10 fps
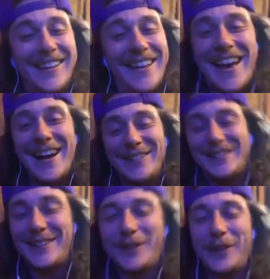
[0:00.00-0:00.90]
Yeah, it's
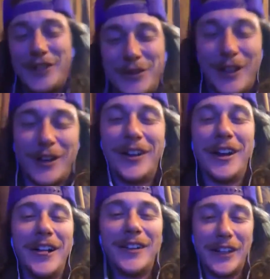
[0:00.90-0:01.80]
like we were just like
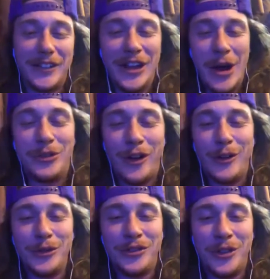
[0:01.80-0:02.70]

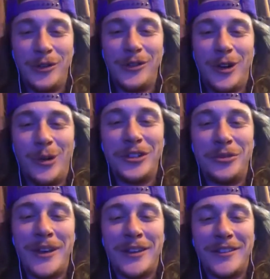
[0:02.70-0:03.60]
turtles don't always
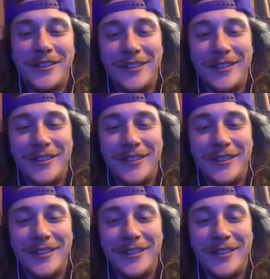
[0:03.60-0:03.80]
make it.